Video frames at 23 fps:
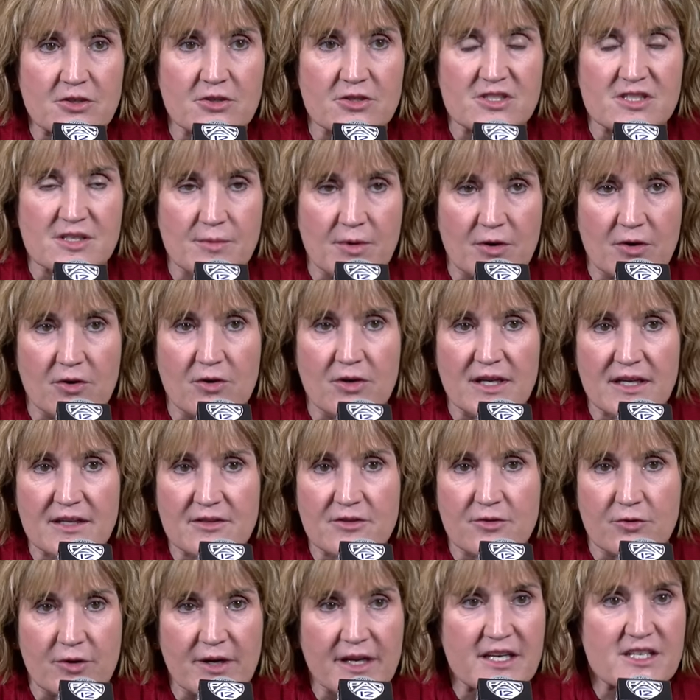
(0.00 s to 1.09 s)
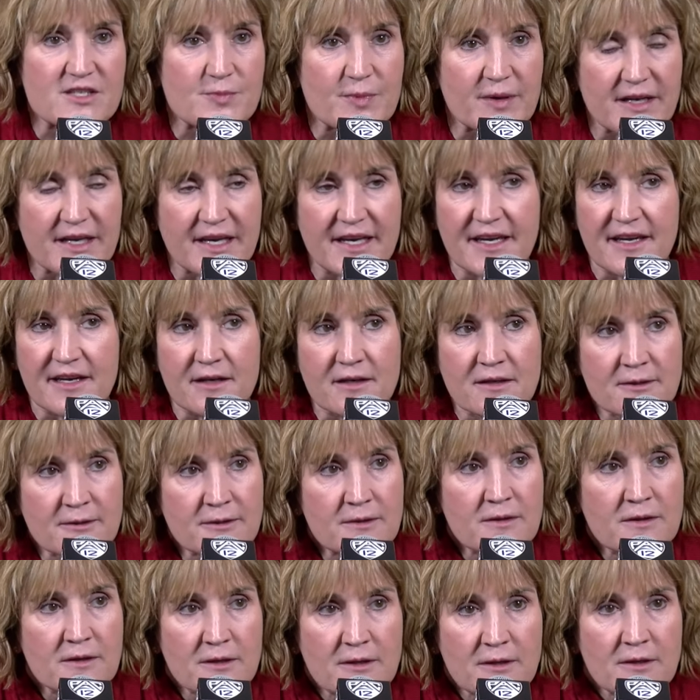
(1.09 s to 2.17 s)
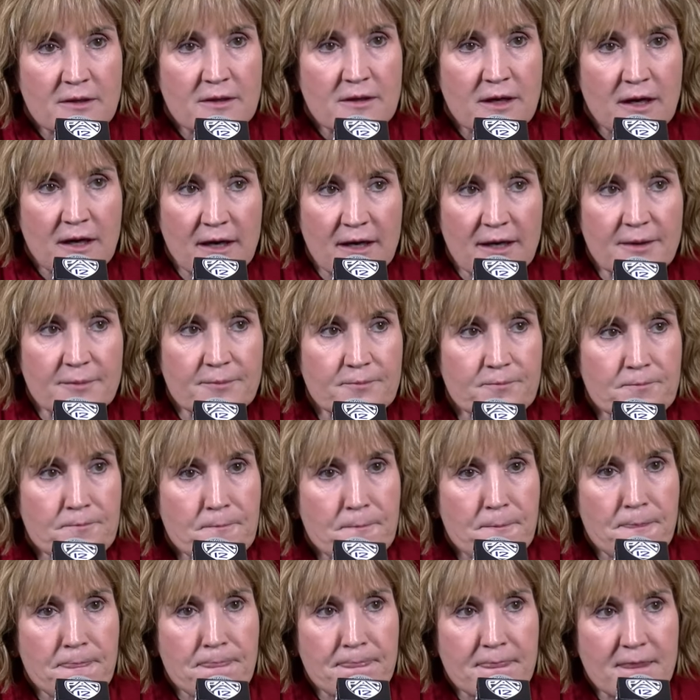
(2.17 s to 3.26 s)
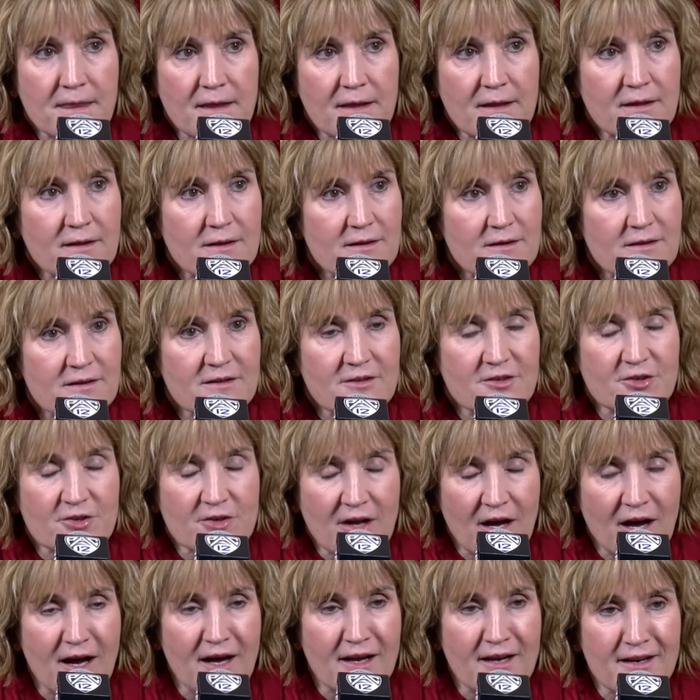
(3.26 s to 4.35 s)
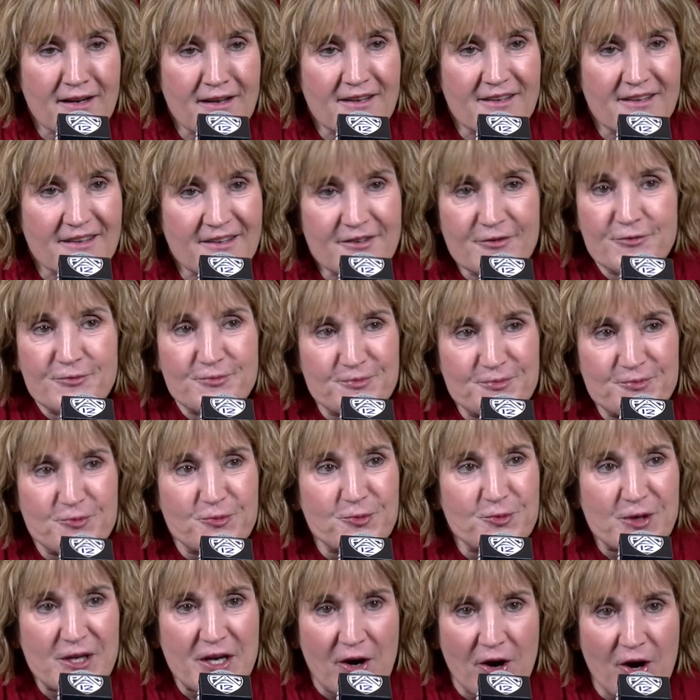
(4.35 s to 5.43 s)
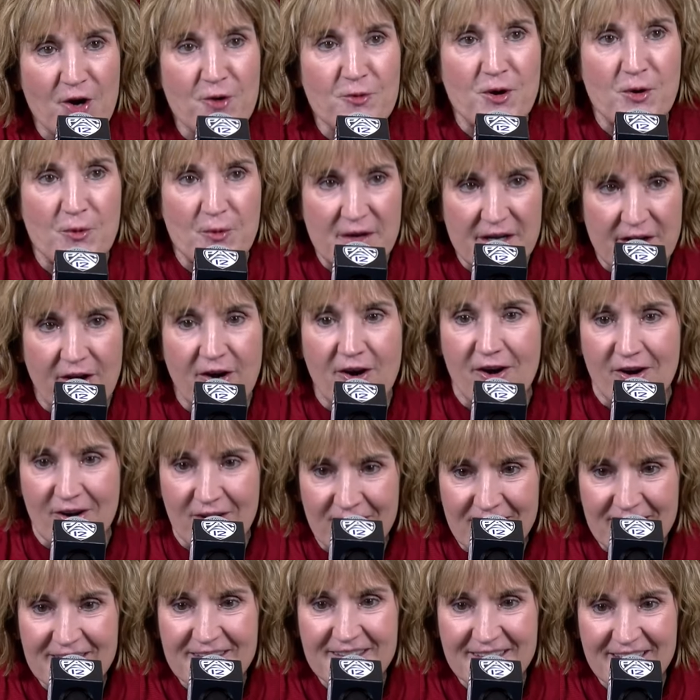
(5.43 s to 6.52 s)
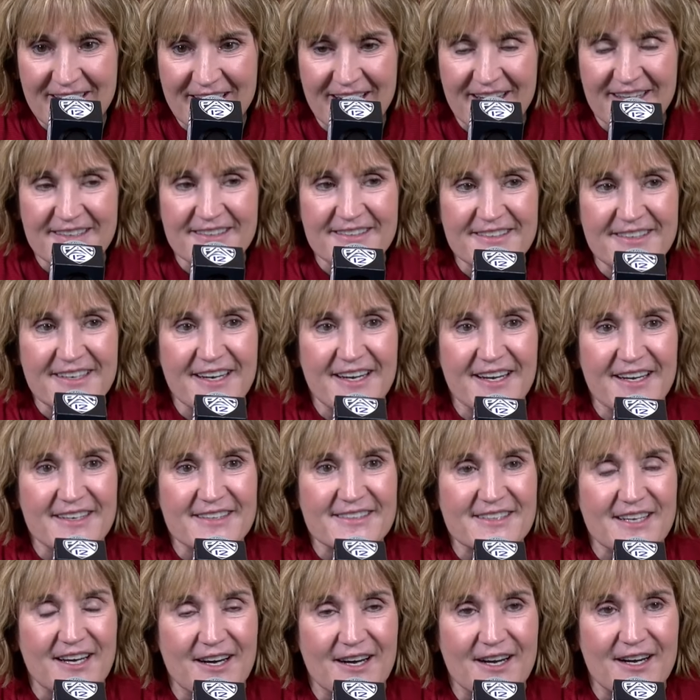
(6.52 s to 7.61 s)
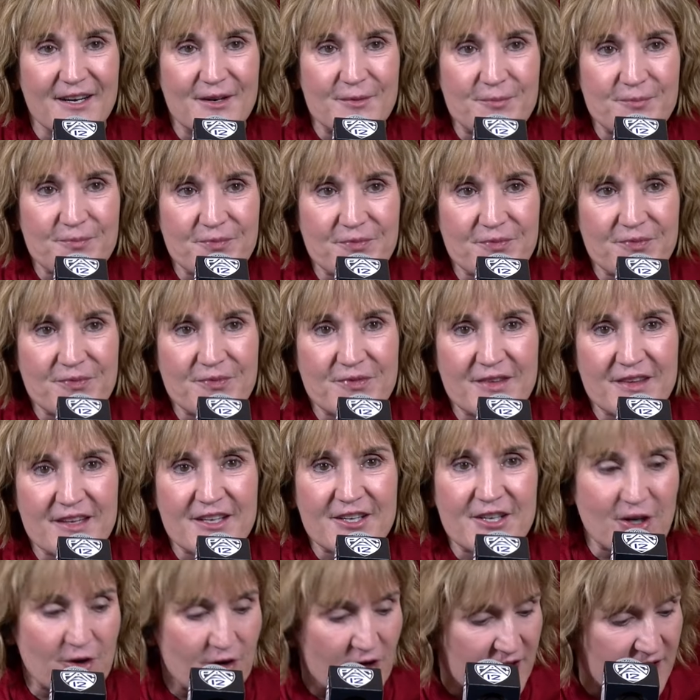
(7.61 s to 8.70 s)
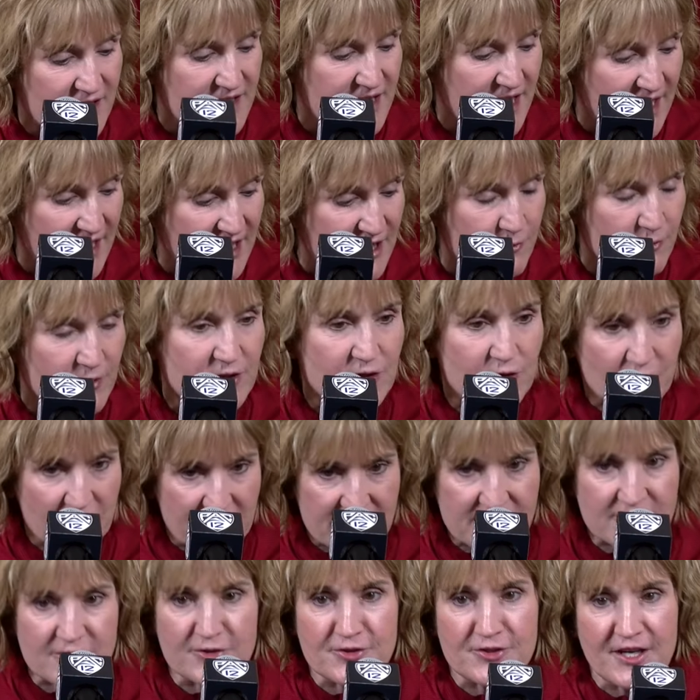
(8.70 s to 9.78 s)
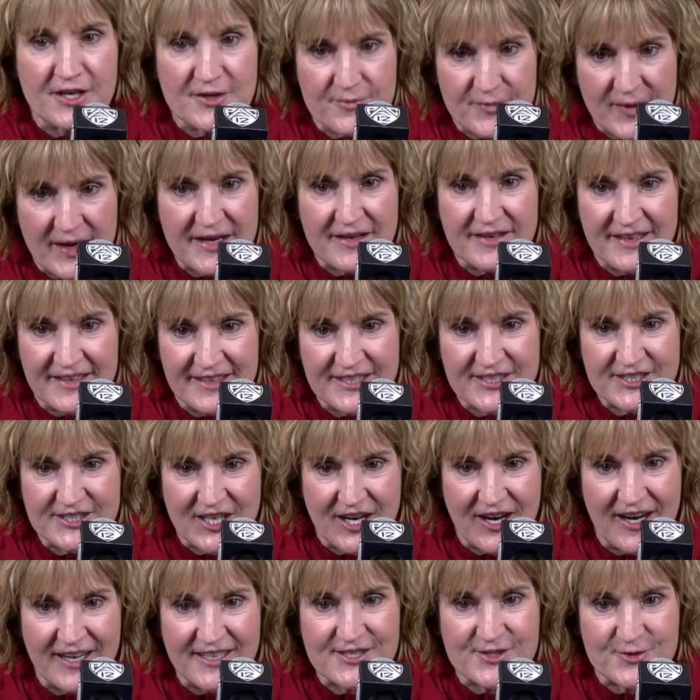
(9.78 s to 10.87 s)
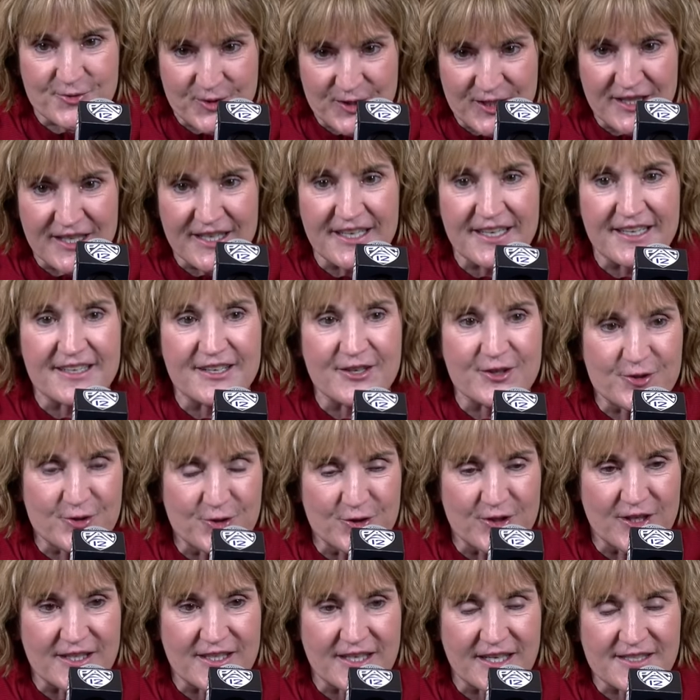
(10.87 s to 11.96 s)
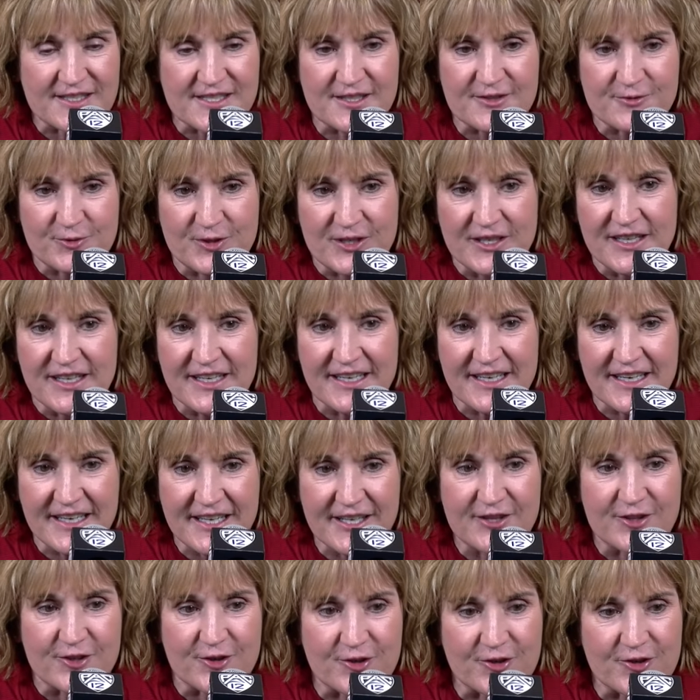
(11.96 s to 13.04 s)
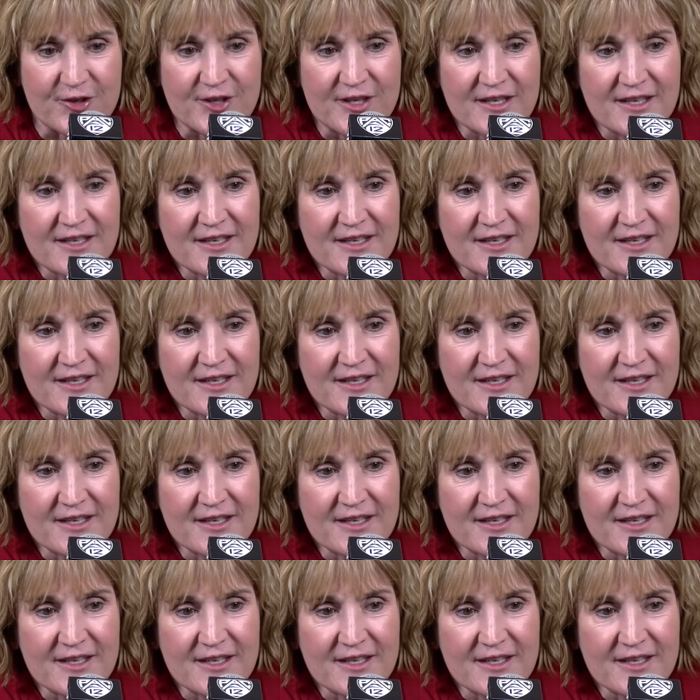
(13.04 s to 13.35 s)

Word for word: took some early threes, but again, um, you're not. It, we are what we are, and and um, you know, on a night when Crystal doesn't make any shots really, and Ula doesn't really either,